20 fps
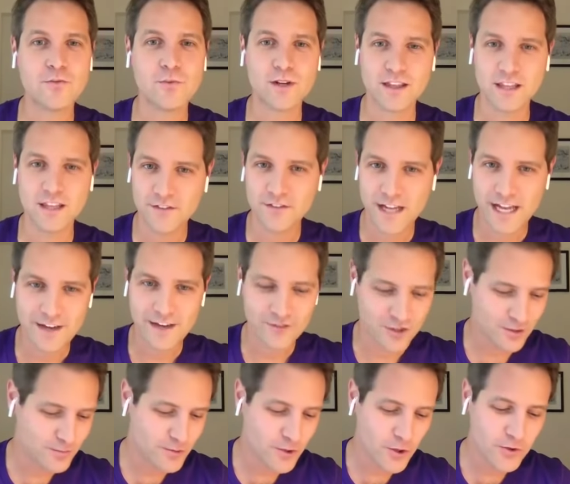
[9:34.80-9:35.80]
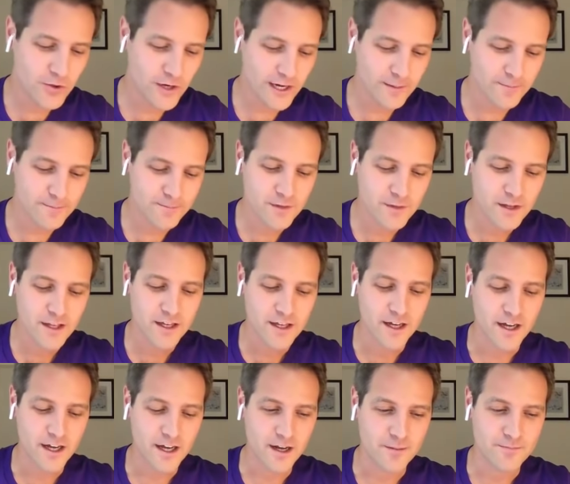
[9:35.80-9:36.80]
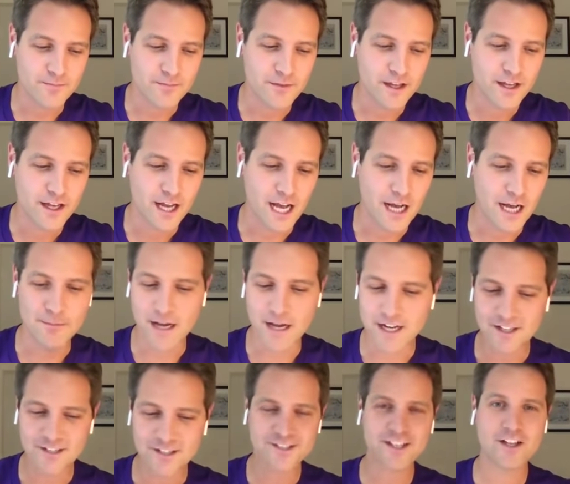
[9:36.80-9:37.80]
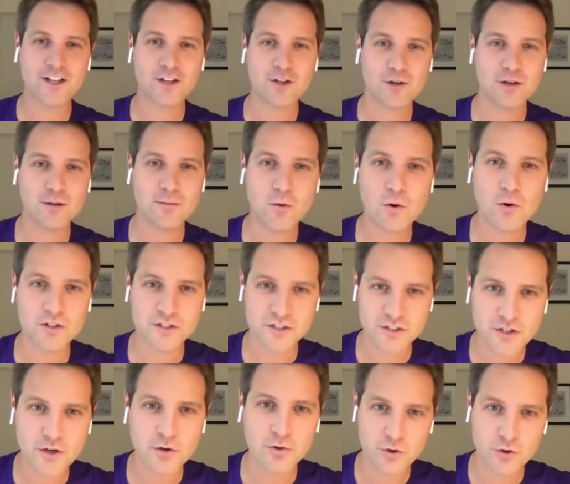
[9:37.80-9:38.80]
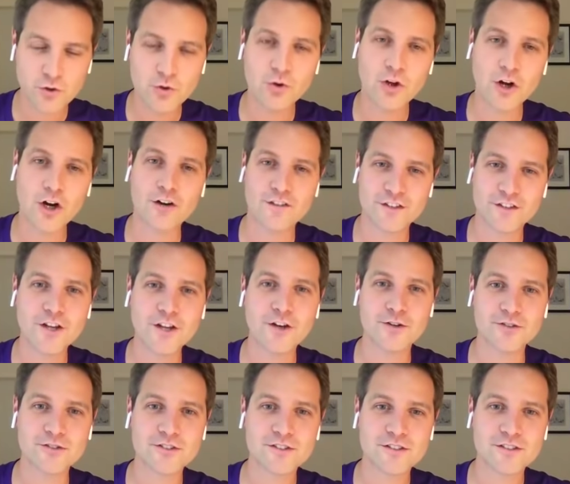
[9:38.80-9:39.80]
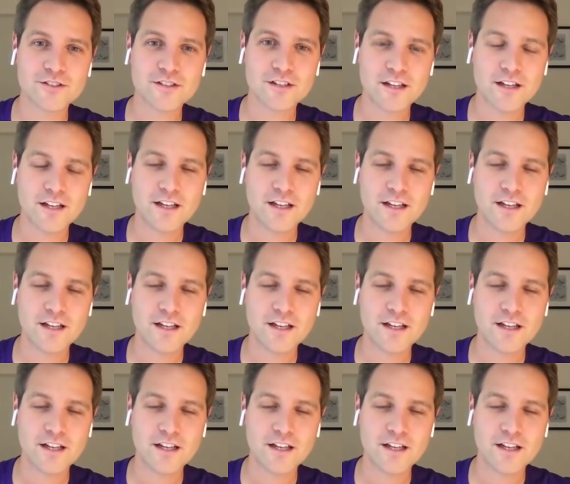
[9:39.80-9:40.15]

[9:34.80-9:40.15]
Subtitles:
We'd love to have you in the program. I'm not going to sell you anymore. Just go Google Harvest Hosts.